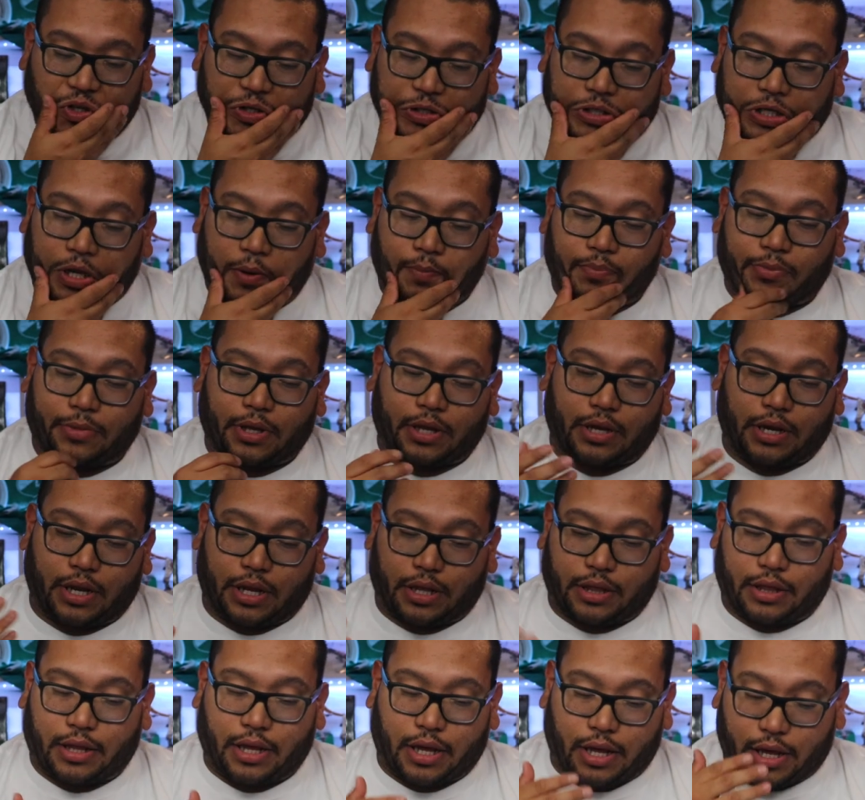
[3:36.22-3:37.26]
something
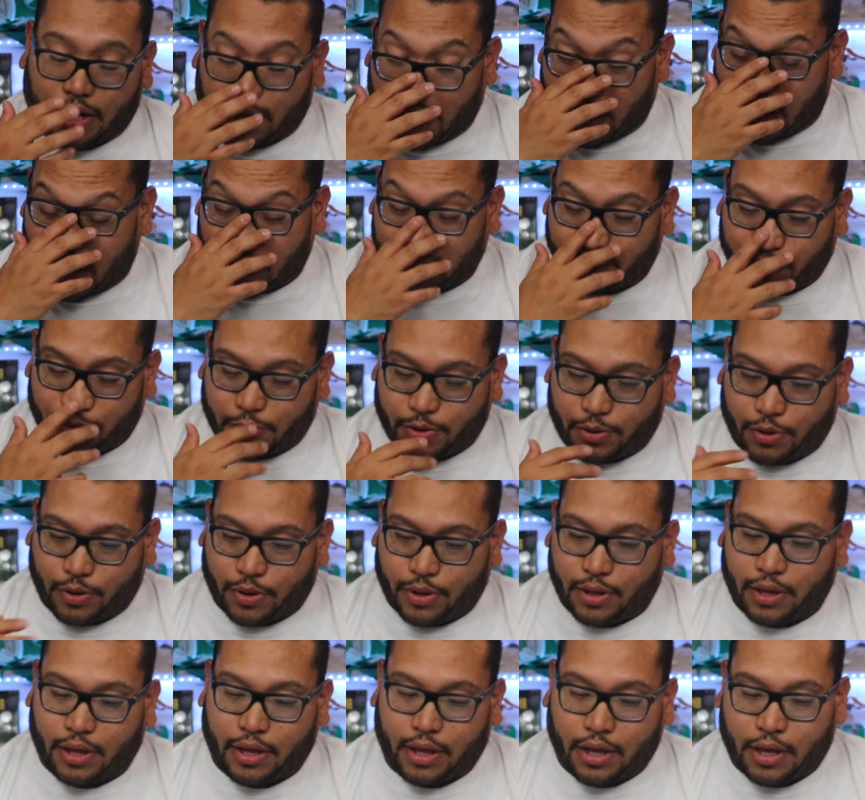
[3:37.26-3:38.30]
in the
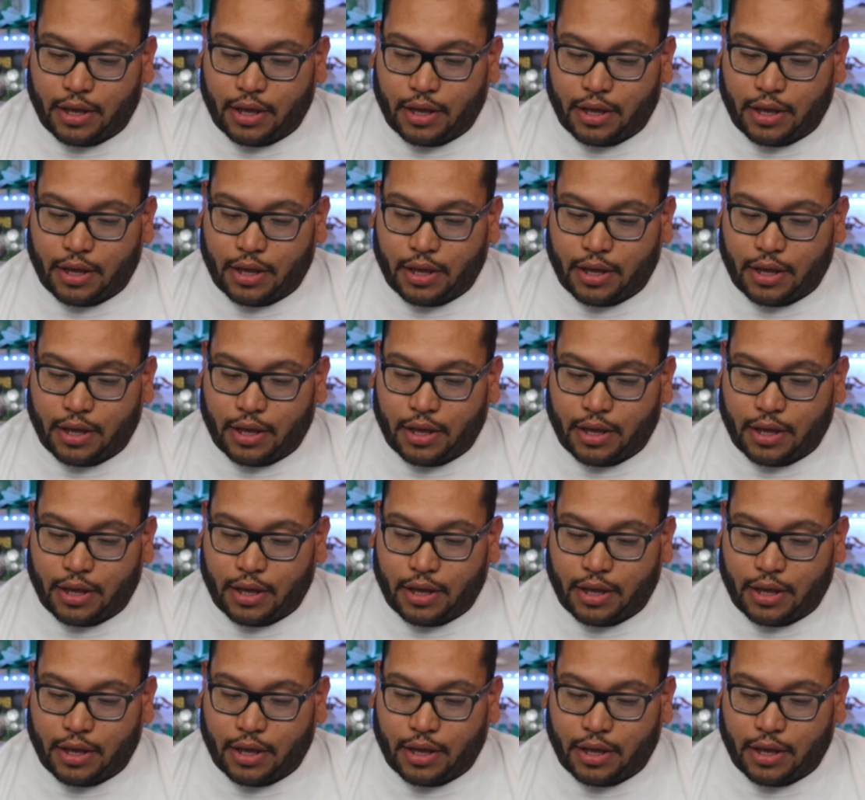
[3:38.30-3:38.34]
hospital.